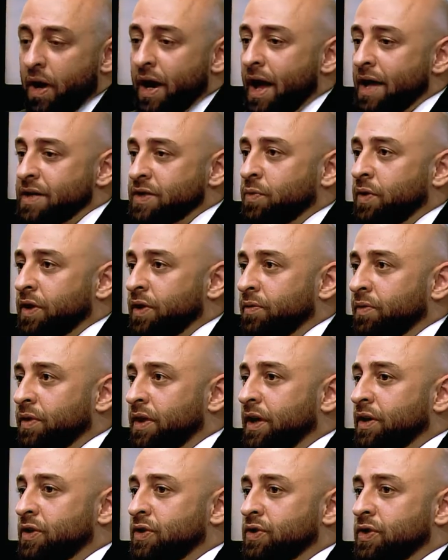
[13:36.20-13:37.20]
to ask what your
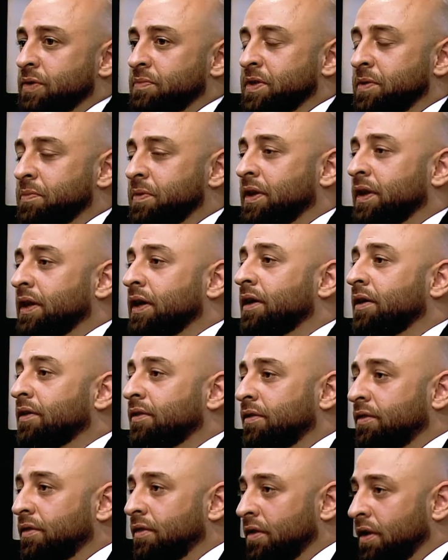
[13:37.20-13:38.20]
relationship typically
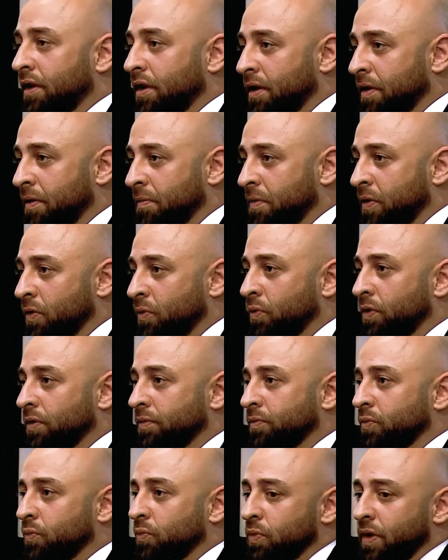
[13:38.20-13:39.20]
is.
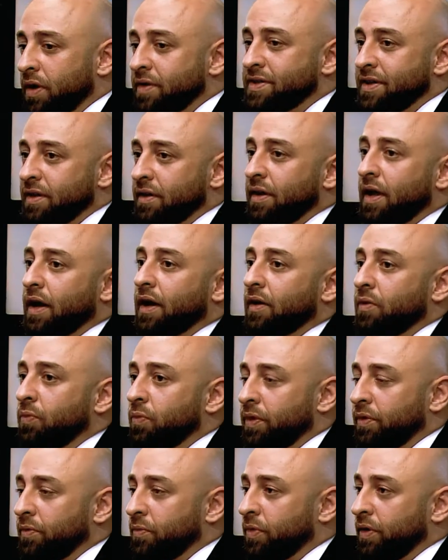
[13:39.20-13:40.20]
What is it like
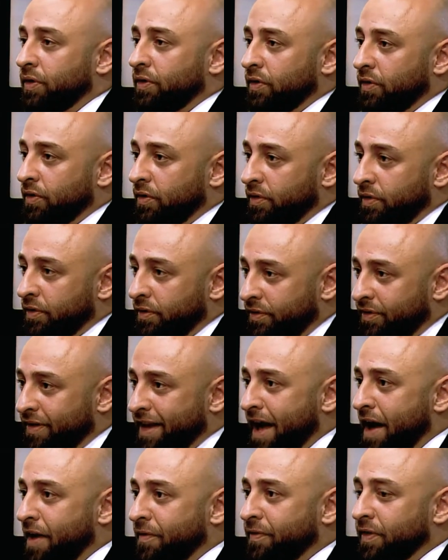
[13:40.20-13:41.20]
with your
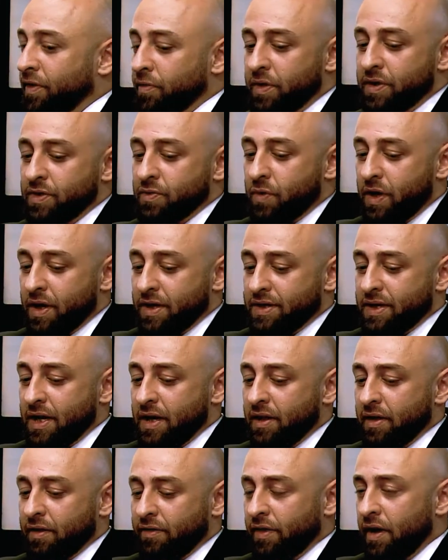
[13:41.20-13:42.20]
staff? And the reason why I say
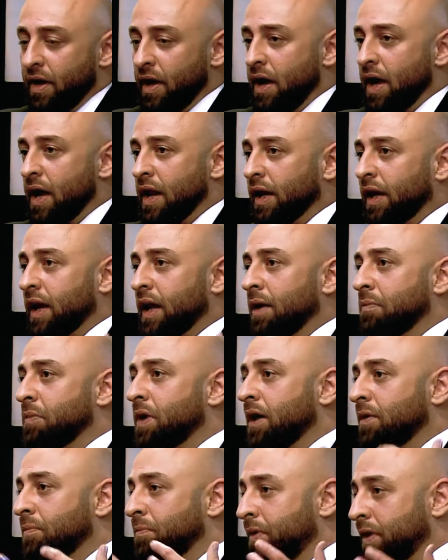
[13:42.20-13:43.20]
this, and again, I'm
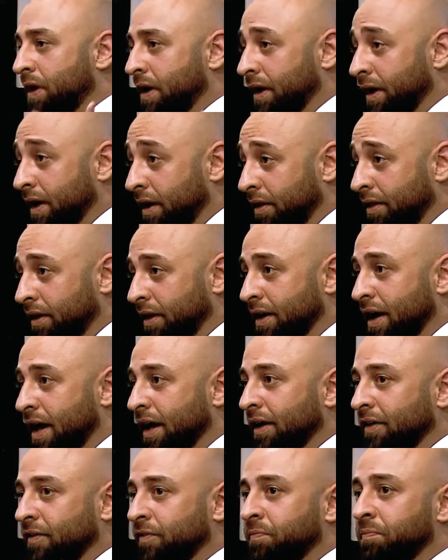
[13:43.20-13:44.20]
not implying anything
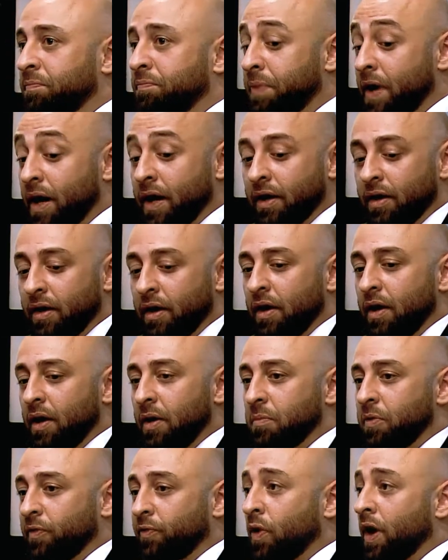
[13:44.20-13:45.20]
negative, but
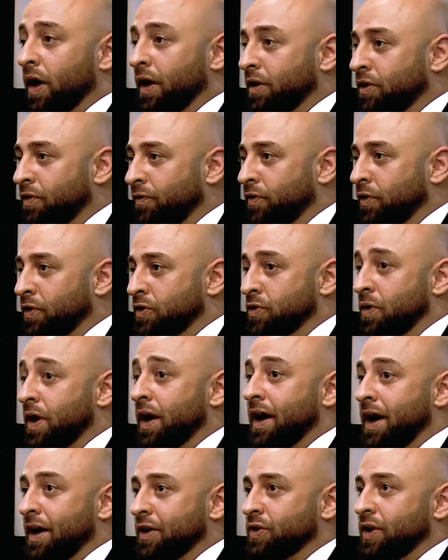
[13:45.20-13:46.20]
before I interviewed you, I
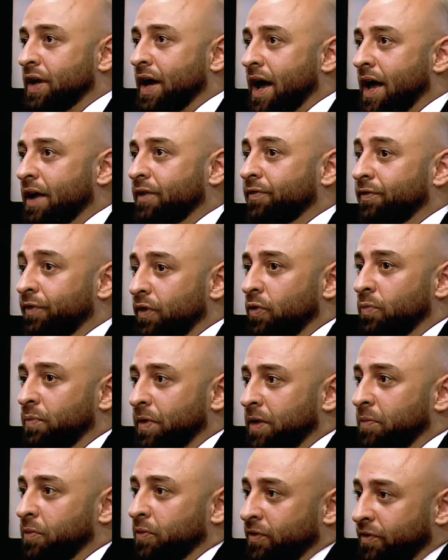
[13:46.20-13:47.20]
actually had a few
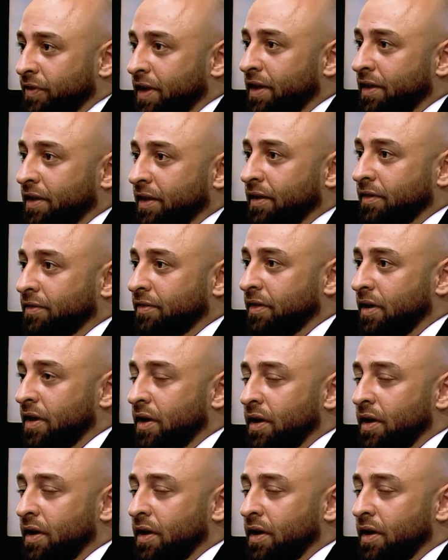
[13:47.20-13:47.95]
people say this.